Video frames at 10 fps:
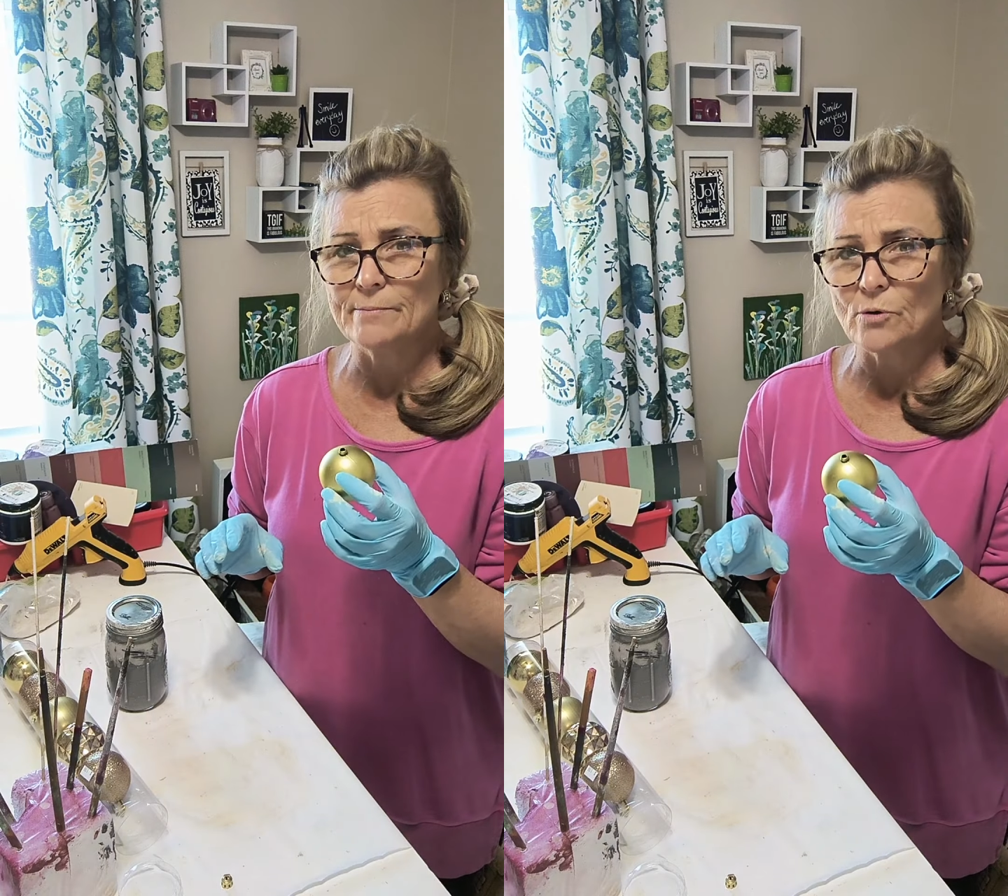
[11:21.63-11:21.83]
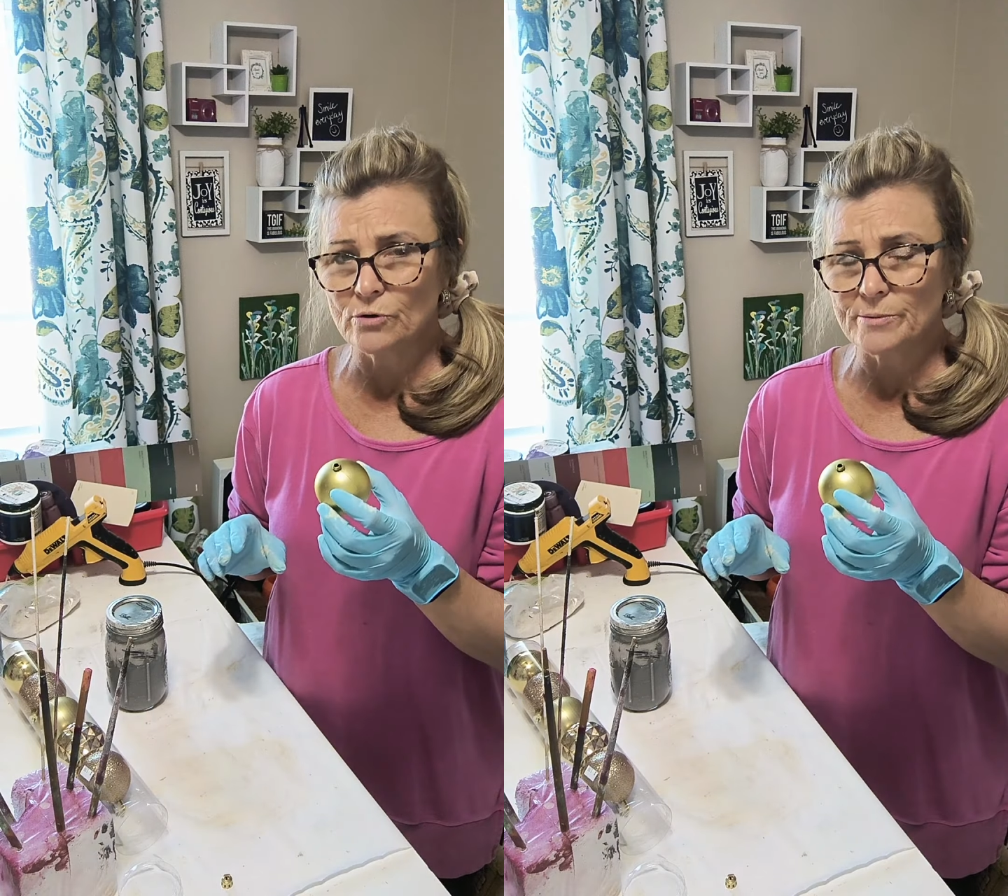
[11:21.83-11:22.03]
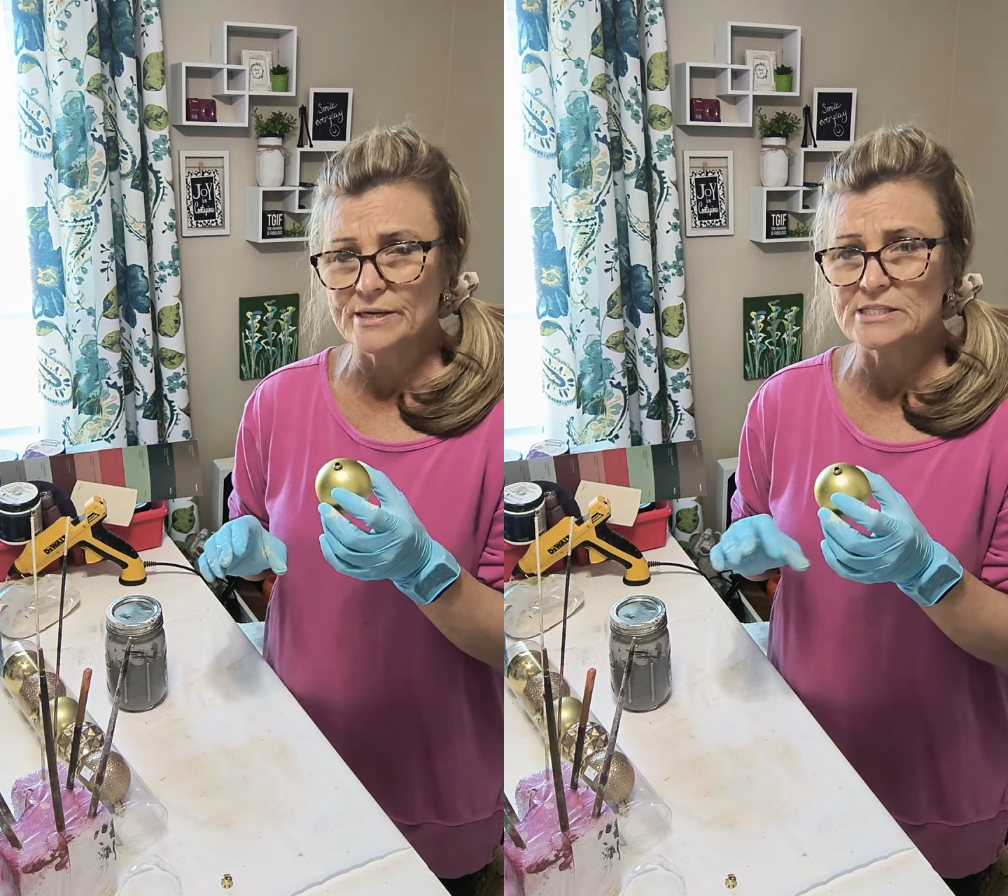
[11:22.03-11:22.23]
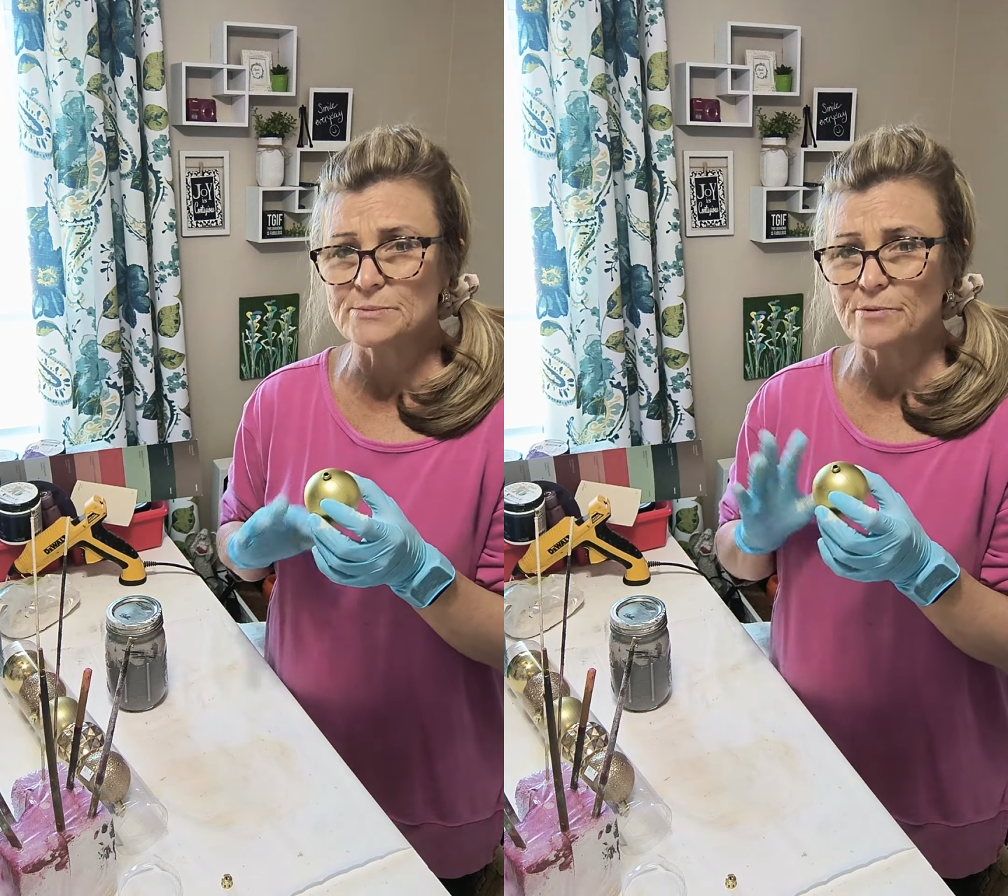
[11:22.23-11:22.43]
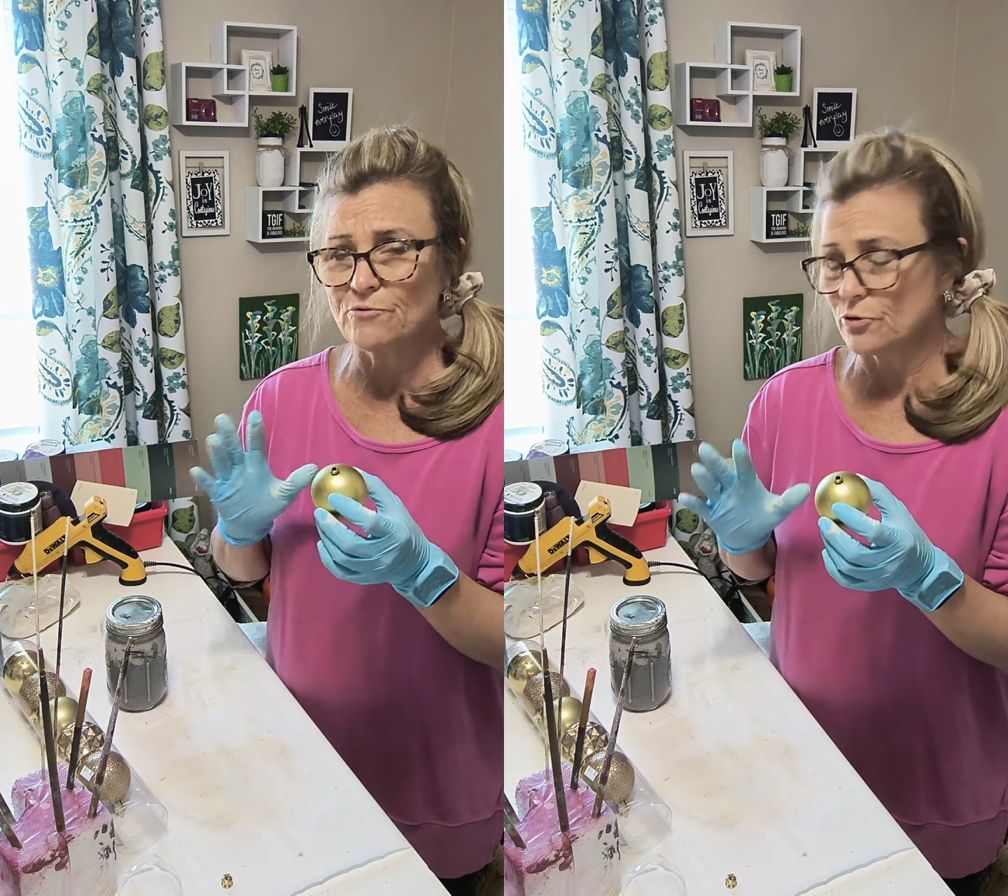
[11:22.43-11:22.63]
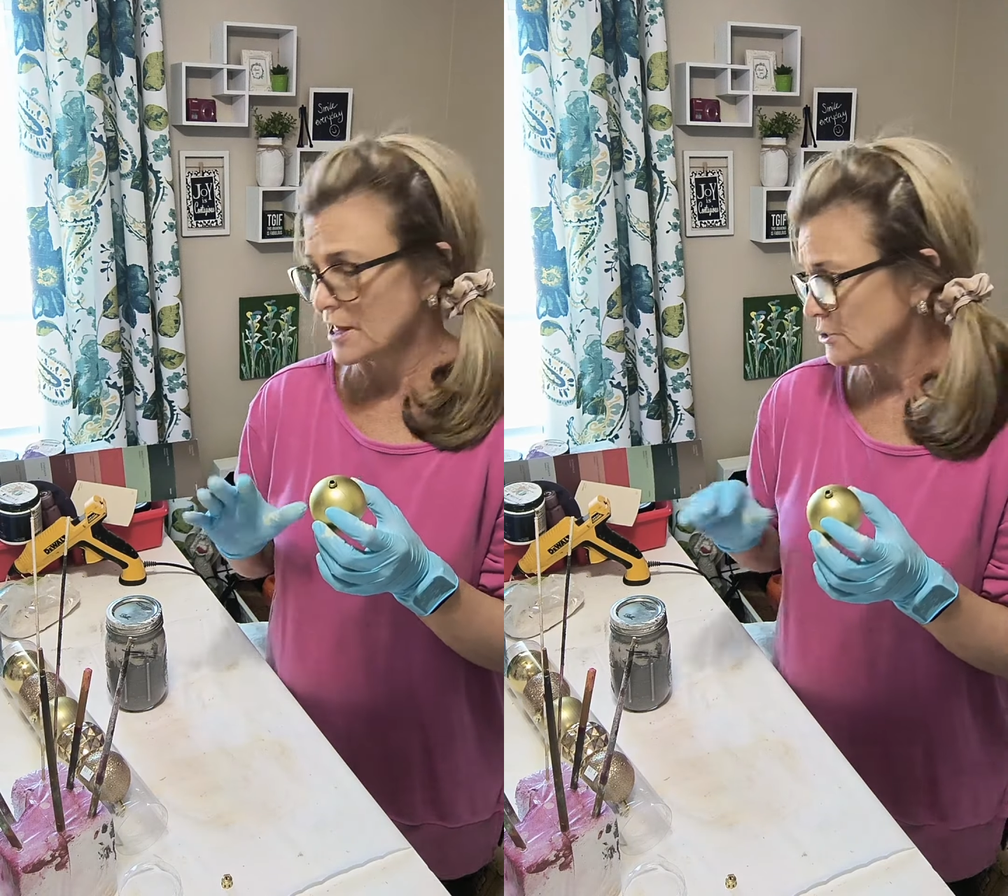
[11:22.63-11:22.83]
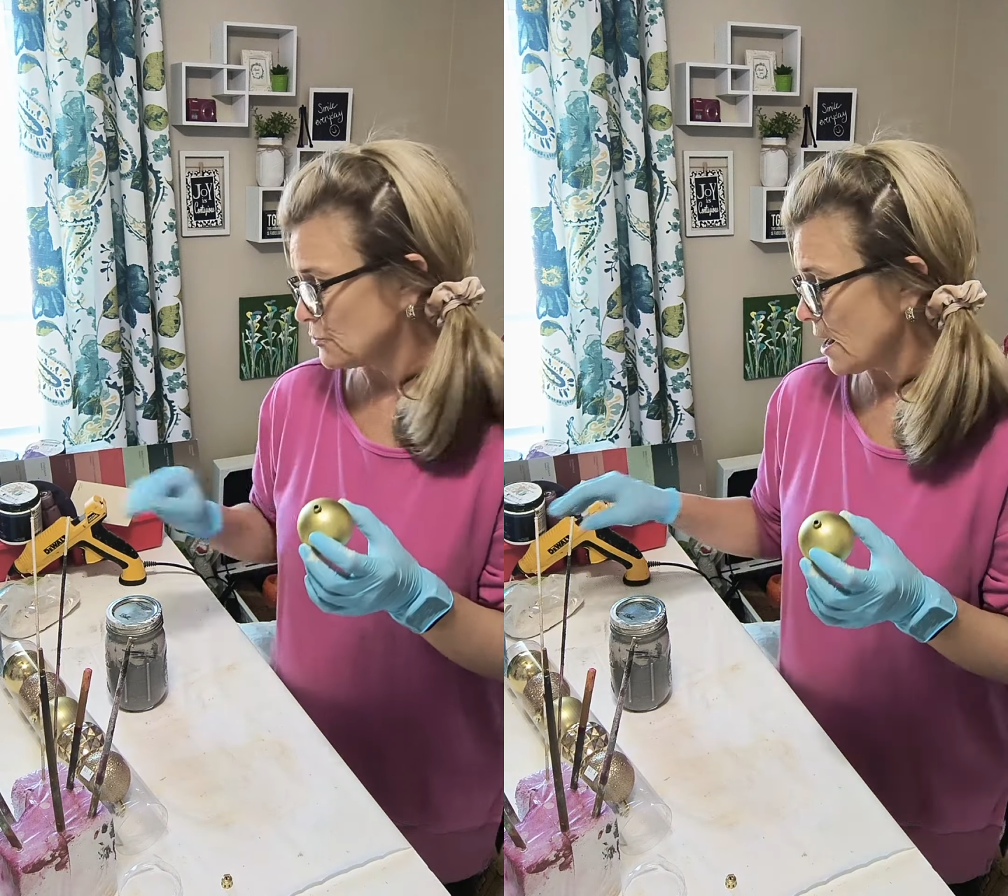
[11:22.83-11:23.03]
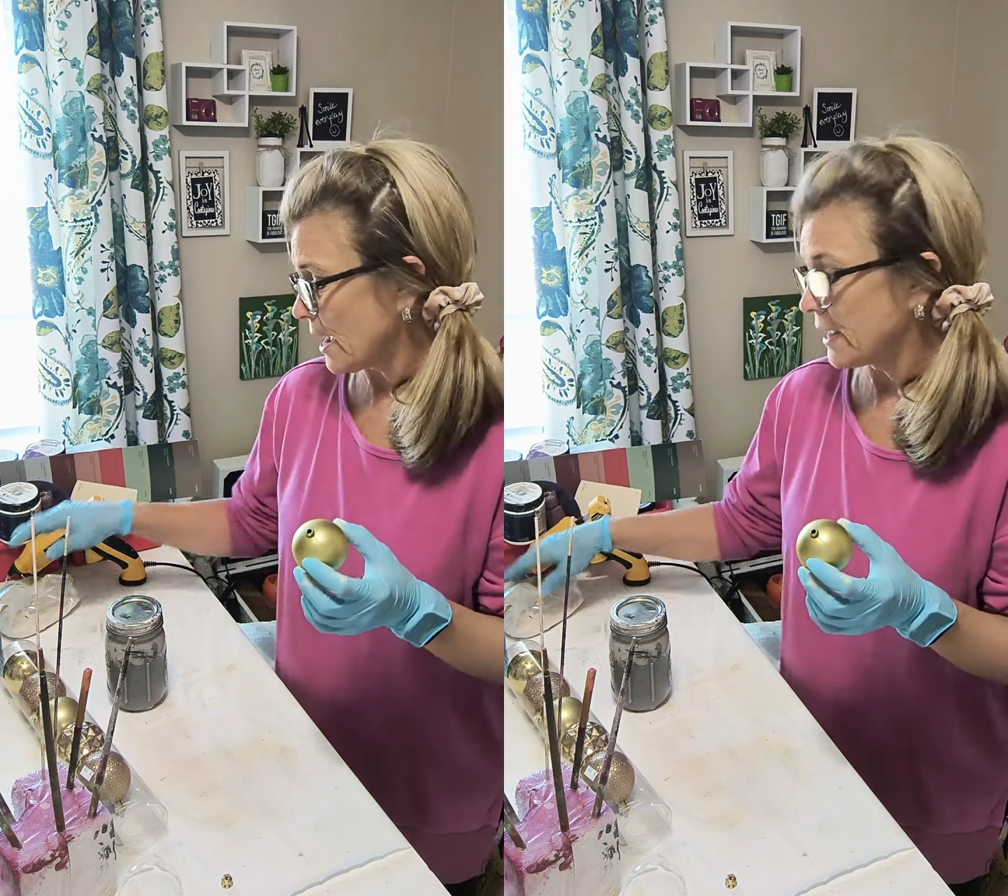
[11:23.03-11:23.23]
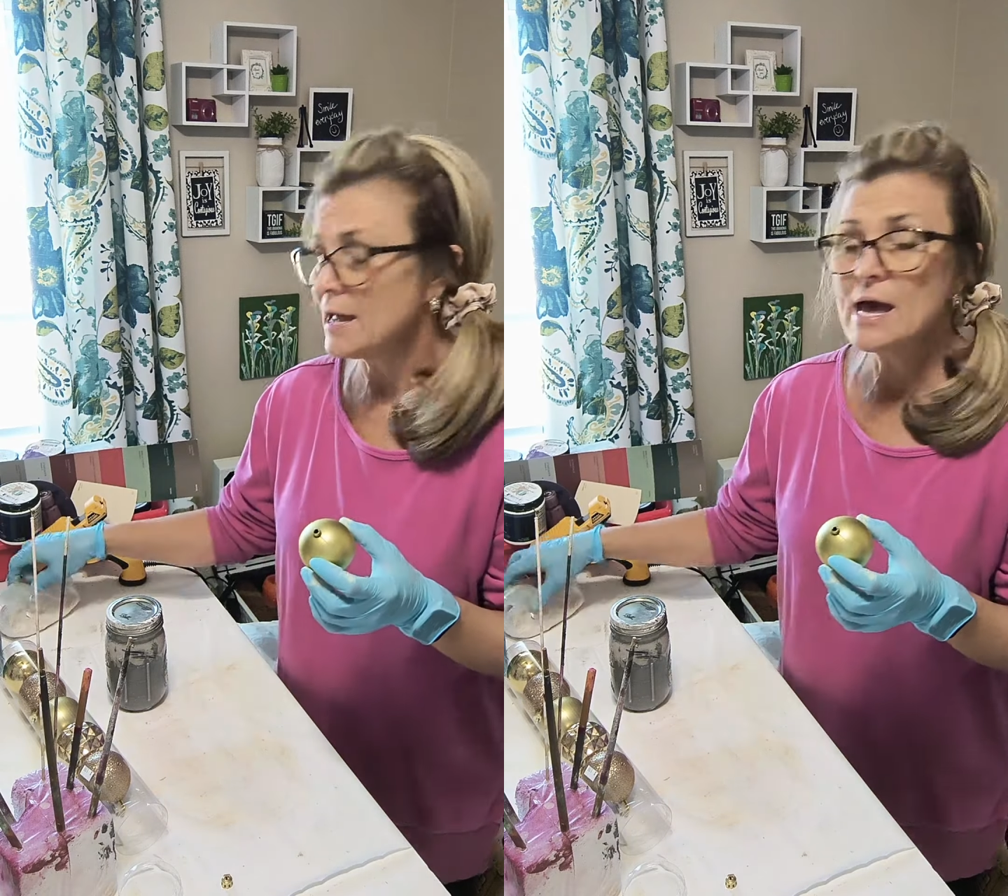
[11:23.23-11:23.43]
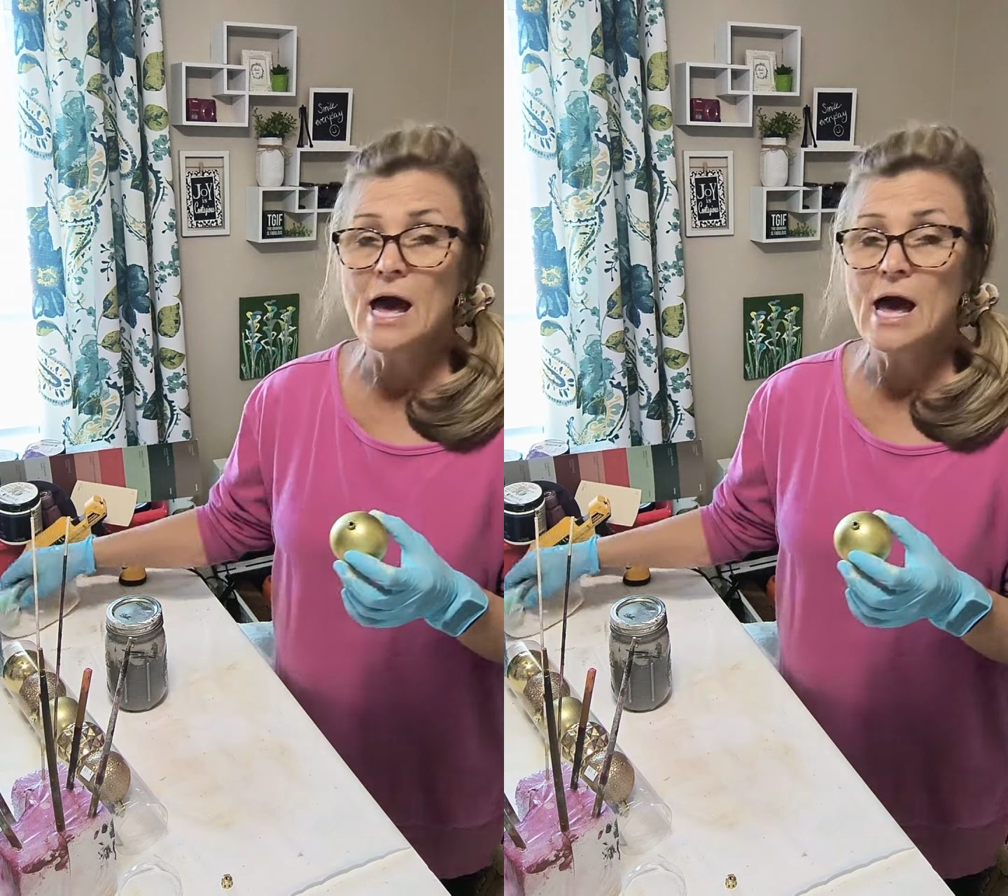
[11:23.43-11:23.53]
ornaments before they dry,